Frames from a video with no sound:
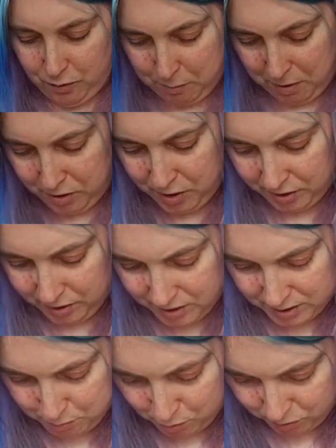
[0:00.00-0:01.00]
them. I think they're
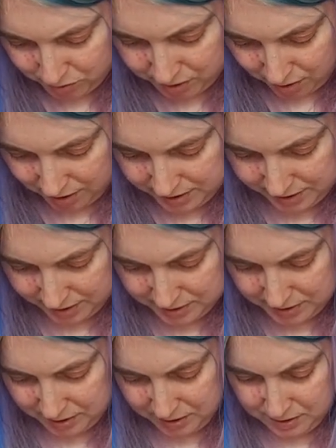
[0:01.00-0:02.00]
small
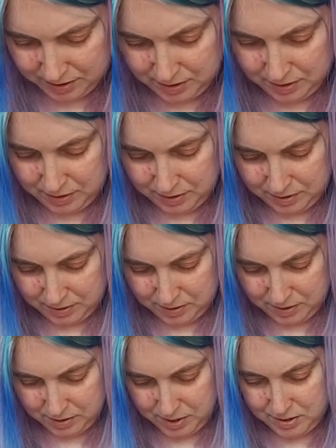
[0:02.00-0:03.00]
sizes. So
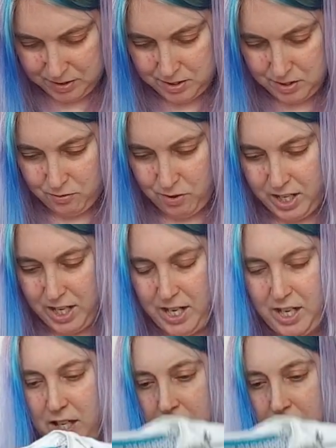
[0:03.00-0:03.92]
it says 3,